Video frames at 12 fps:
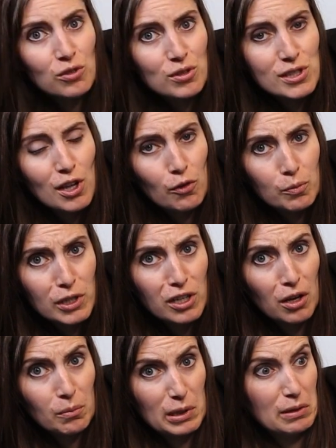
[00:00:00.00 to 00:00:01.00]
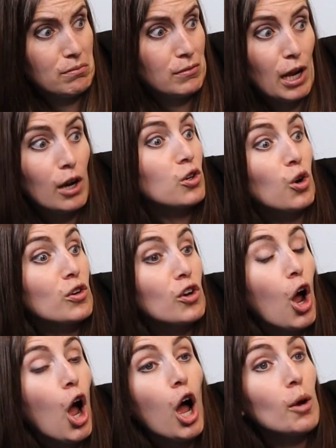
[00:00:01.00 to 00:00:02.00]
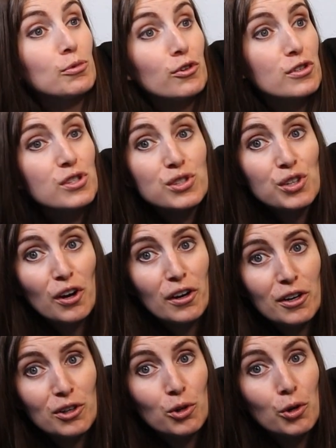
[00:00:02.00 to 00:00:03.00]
yourself becoming, an opera star,